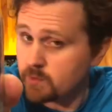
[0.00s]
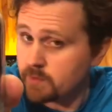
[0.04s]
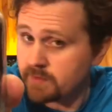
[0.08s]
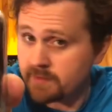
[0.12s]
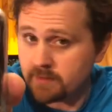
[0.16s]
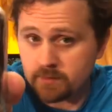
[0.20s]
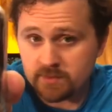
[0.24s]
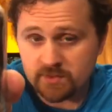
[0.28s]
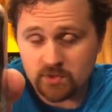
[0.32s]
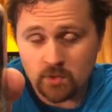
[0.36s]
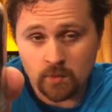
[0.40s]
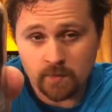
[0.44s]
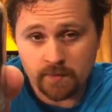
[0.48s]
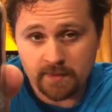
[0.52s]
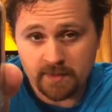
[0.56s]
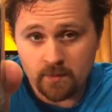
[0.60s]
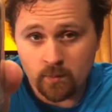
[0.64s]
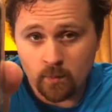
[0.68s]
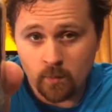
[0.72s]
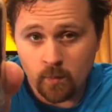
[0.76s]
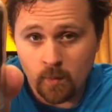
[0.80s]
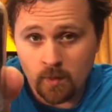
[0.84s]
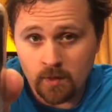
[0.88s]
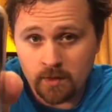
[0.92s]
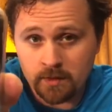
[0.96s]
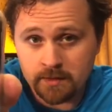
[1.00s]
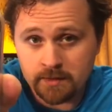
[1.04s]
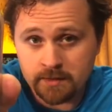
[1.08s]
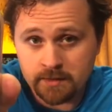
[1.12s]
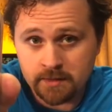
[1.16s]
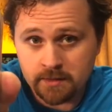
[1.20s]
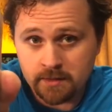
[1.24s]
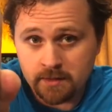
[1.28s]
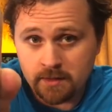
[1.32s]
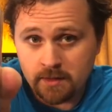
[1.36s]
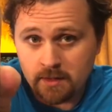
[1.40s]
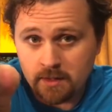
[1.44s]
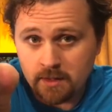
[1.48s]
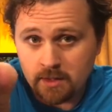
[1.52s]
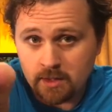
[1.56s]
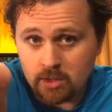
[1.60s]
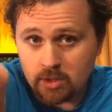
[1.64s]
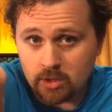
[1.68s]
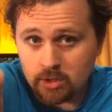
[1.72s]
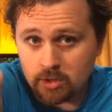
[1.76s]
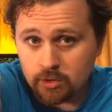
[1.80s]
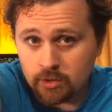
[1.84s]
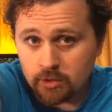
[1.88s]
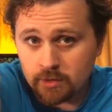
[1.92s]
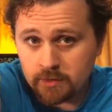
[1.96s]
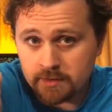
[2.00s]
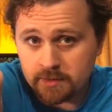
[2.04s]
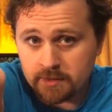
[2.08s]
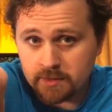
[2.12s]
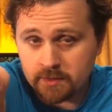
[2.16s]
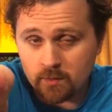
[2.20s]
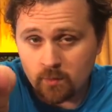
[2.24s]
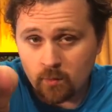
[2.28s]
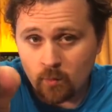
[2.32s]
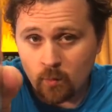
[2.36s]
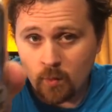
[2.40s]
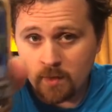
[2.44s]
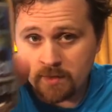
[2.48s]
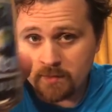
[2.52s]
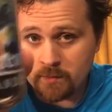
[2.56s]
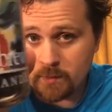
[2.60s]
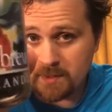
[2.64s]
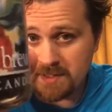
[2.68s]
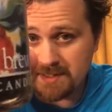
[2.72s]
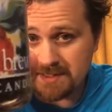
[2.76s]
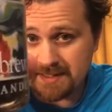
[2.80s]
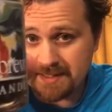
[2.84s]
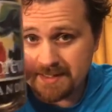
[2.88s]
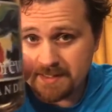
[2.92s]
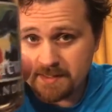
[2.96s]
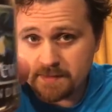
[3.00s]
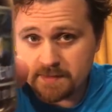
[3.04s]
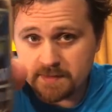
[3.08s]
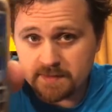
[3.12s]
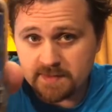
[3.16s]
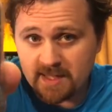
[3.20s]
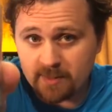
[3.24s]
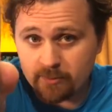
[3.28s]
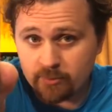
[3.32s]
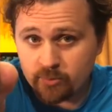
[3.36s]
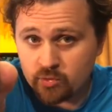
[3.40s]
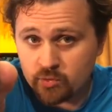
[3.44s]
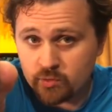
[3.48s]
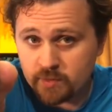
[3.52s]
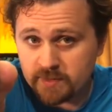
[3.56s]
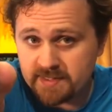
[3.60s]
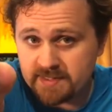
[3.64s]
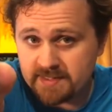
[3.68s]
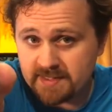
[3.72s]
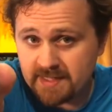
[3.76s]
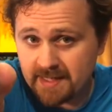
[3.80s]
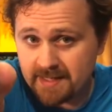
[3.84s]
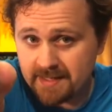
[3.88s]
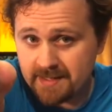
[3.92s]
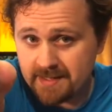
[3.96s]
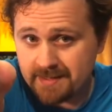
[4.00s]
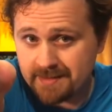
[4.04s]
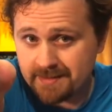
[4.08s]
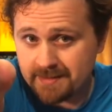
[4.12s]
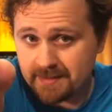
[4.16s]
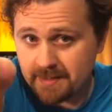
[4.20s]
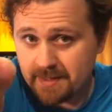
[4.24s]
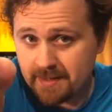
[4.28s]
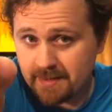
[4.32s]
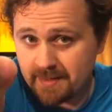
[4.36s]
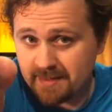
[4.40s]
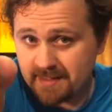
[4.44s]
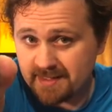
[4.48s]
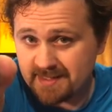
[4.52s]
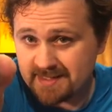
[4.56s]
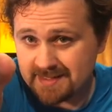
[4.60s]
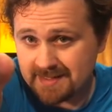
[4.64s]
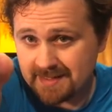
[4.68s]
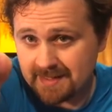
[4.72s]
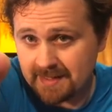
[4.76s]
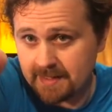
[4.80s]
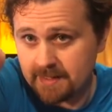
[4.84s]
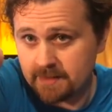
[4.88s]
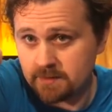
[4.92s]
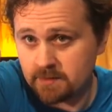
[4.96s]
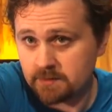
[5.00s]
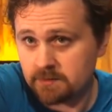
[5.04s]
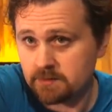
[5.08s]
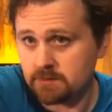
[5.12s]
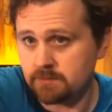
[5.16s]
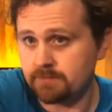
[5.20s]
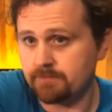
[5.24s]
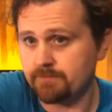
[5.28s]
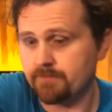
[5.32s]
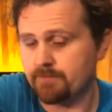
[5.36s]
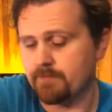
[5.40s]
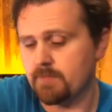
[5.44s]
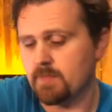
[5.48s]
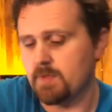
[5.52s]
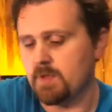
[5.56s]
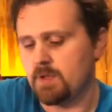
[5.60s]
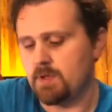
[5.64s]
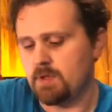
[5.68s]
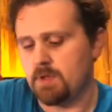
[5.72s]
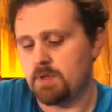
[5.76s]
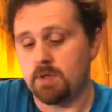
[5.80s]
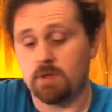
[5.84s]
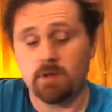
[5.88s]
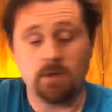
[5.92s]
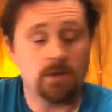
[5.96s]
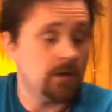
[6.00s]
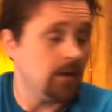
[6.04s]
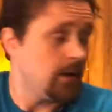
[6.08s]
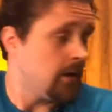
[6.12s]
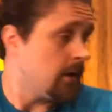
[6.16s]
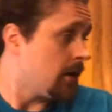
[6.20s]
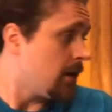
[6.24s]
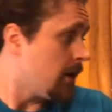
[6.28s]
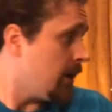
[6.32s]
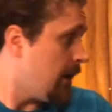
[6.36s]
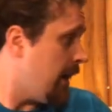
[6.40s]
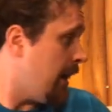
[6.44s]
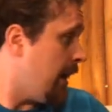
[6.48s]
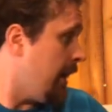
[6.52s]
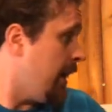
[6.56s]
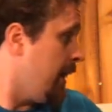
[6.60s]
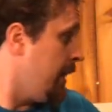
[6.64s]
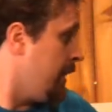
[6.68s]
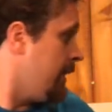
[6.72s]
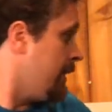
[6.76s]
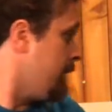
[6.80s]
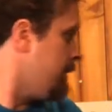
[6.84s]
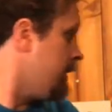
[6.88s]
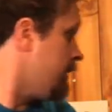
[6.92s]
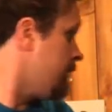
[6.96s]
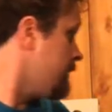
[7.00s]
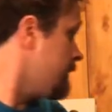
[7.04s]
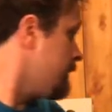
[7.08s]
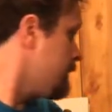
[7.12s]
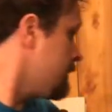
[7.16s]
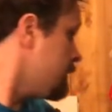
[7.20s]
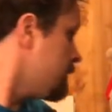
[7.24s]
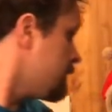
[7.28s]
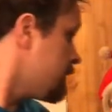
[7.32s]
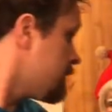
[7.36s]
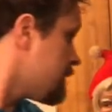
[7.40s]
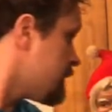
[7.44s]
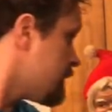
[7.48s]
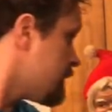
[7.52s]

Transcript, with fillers: There was only one look, one release that predated this candle. And,